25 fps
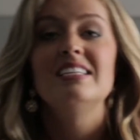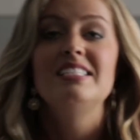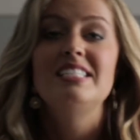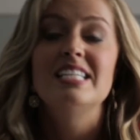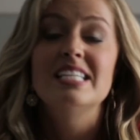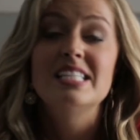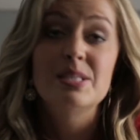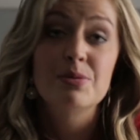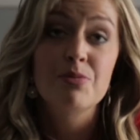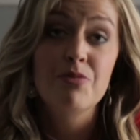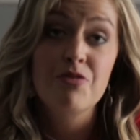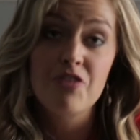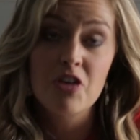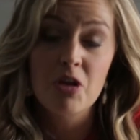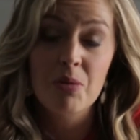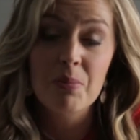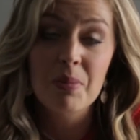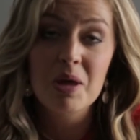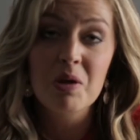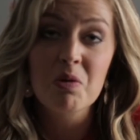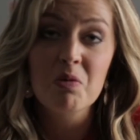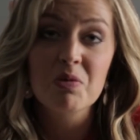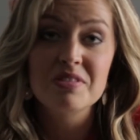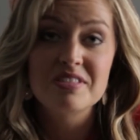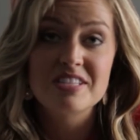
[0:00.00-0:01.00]
did some
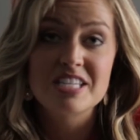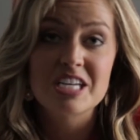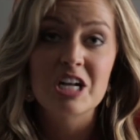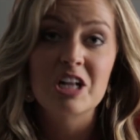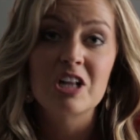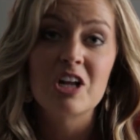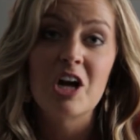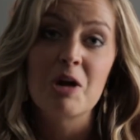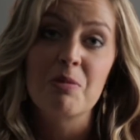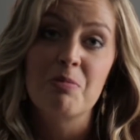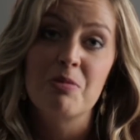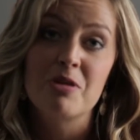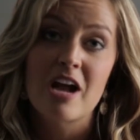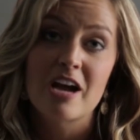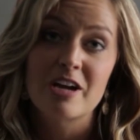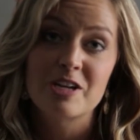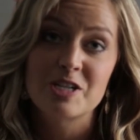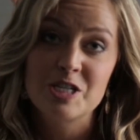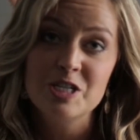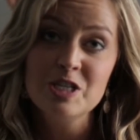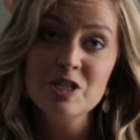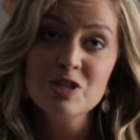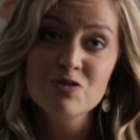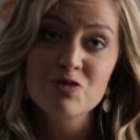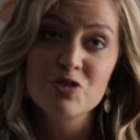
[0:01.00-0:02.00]
filming with Dick Clark
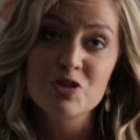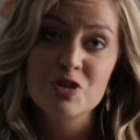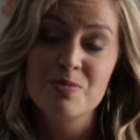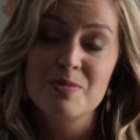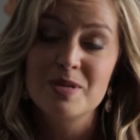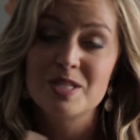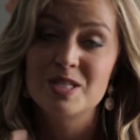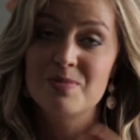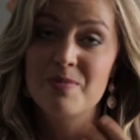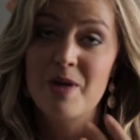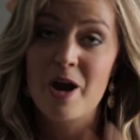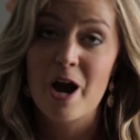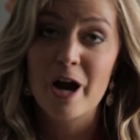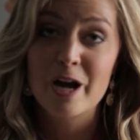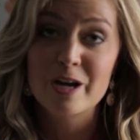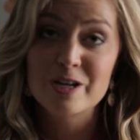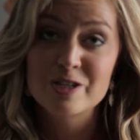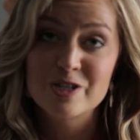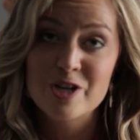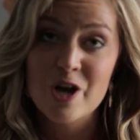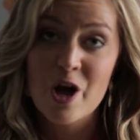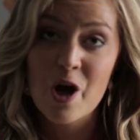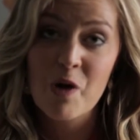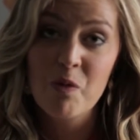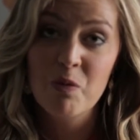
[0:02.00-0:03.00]
Productions for the Miss America
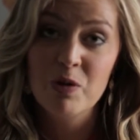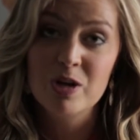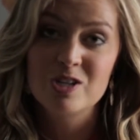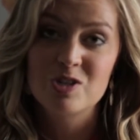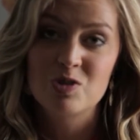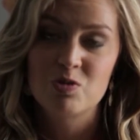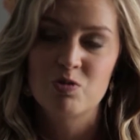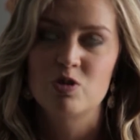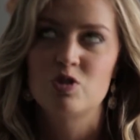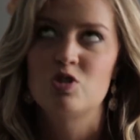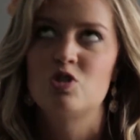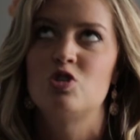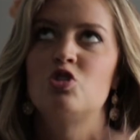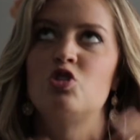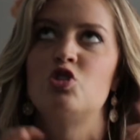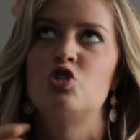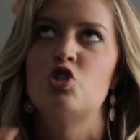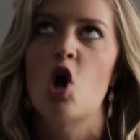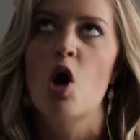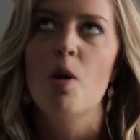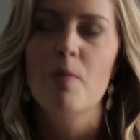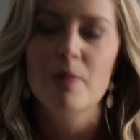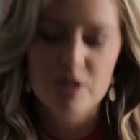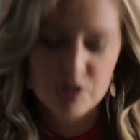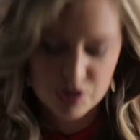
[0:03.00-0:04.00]
show, which was
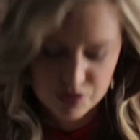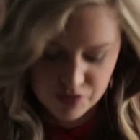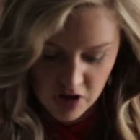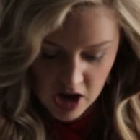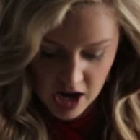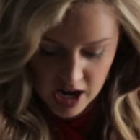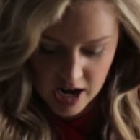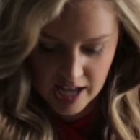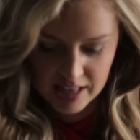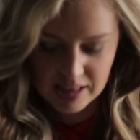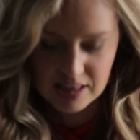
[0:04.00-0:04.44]
so much fun.